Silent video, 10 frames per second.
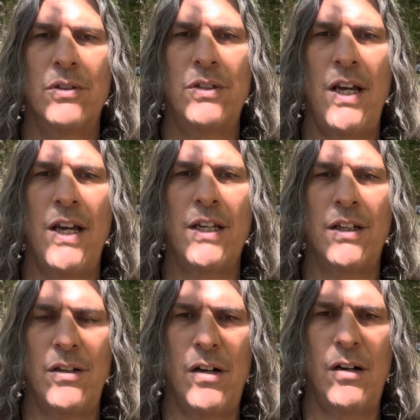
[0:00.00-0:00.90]

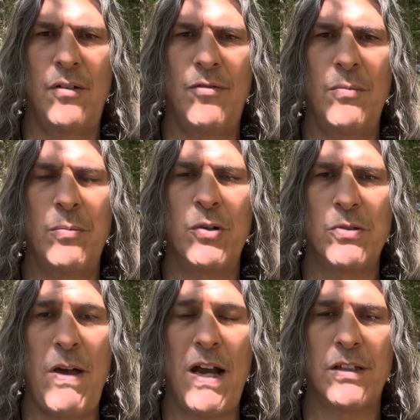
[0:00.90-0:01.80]
taken from a
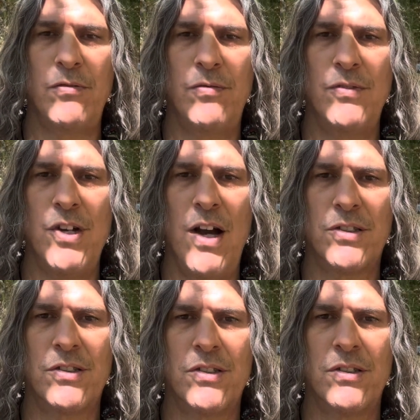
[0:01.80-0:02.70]
perspective of
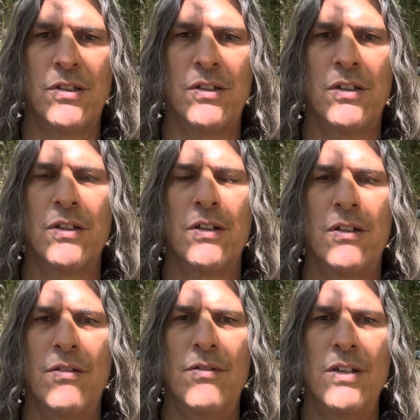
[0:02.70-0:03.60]
just
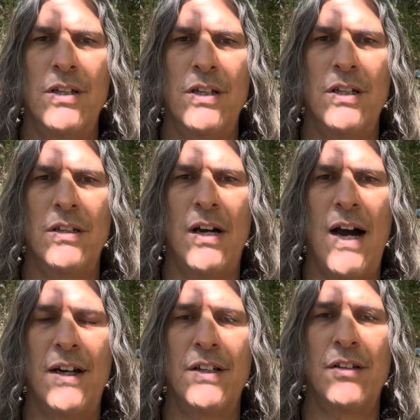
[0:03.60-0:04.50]
the
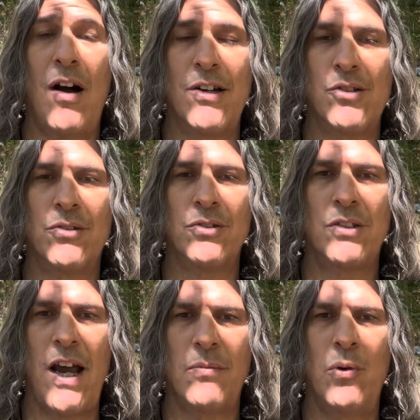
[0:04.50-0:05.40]
ideological
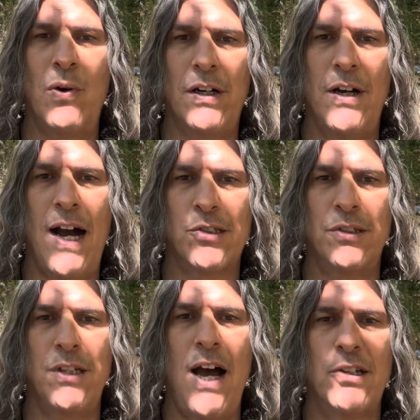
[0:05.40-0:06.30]
standpoint. It
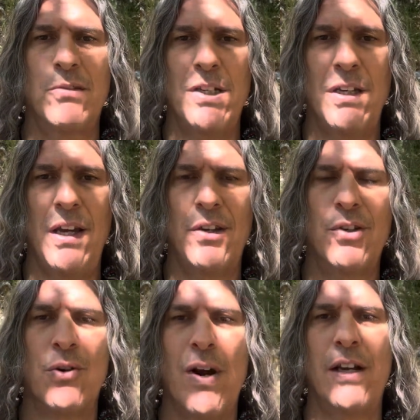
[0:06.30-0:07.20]
actually has to be
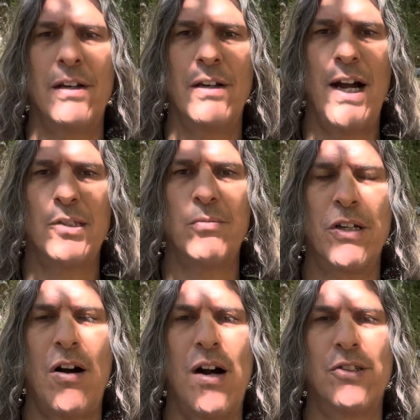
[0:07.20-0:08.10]
integrated. It has to be
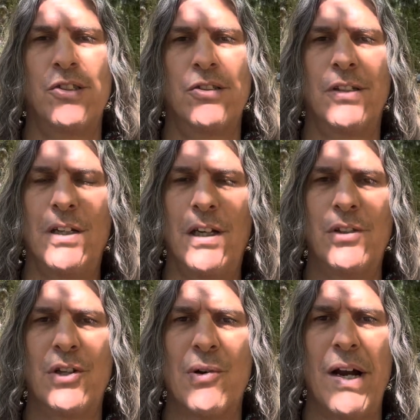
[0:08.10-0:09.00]
consciously
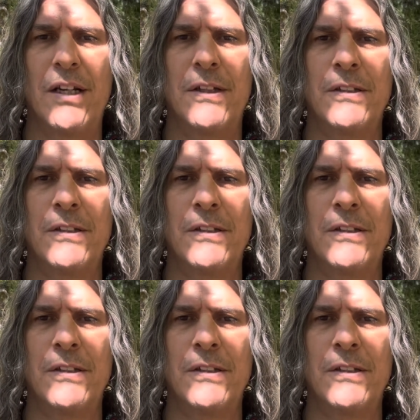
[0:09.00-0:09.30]
integrated.